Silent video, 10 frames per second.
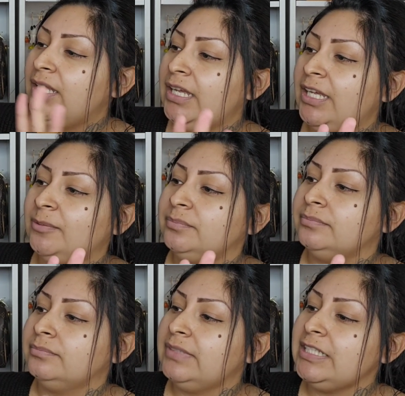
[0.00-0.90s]

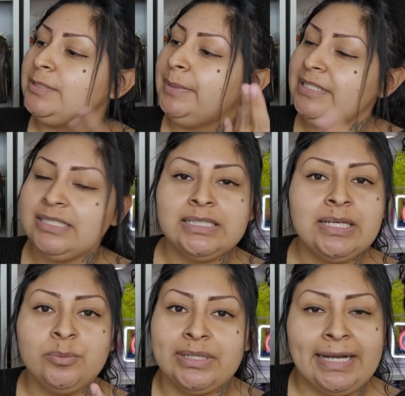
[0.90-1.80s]
That's
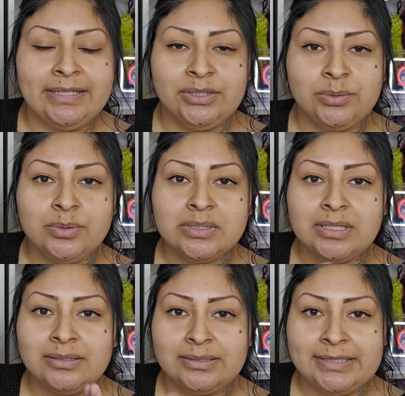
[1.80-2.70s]
basically what I use
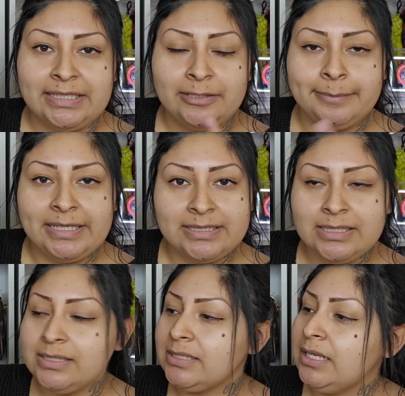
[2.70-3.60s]
on the daily
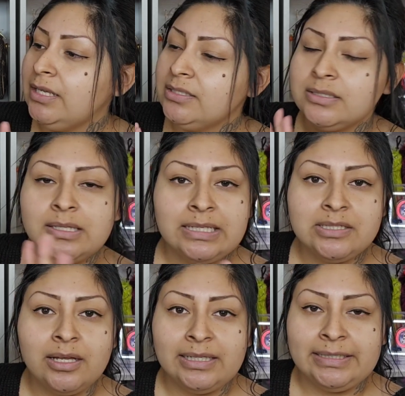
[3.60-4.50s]
basis. So
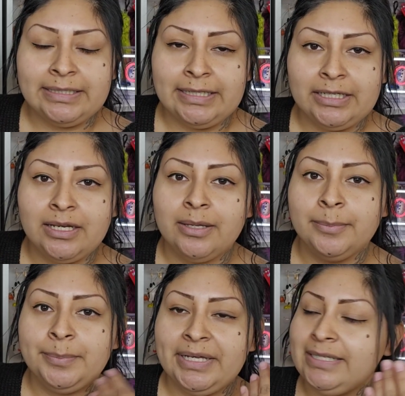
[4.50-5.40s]
that's all I need,
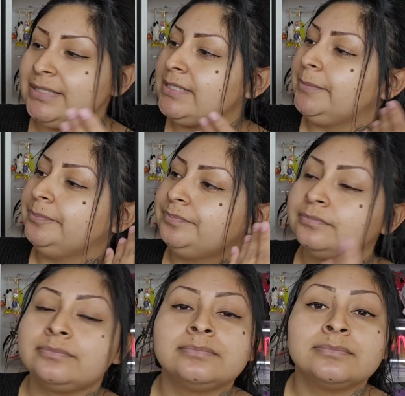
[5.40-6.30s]
but
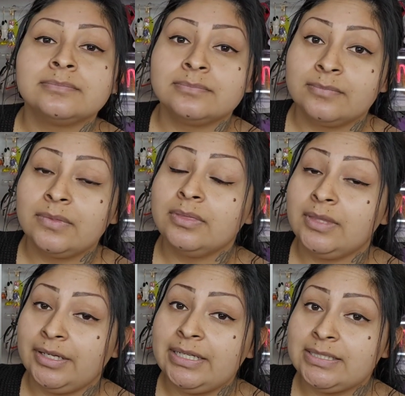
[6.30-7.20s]

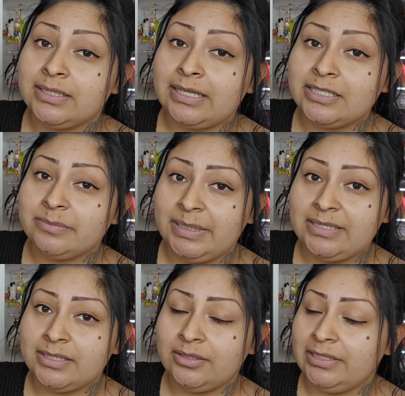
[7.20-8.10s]
there is a lot of
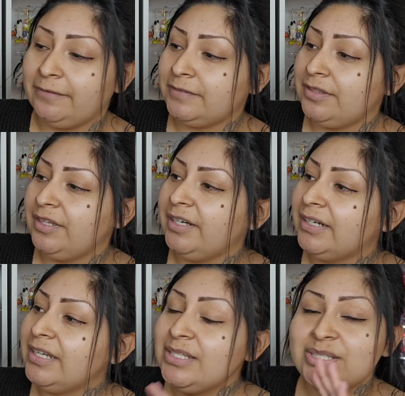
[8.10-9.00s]
space still left in
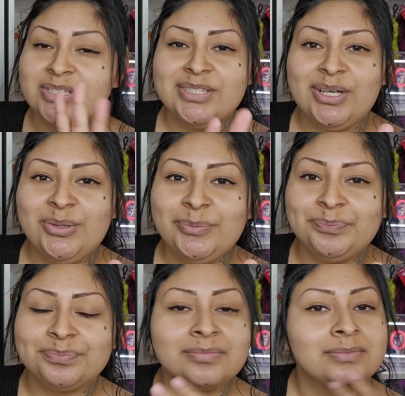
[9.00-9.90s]
there. So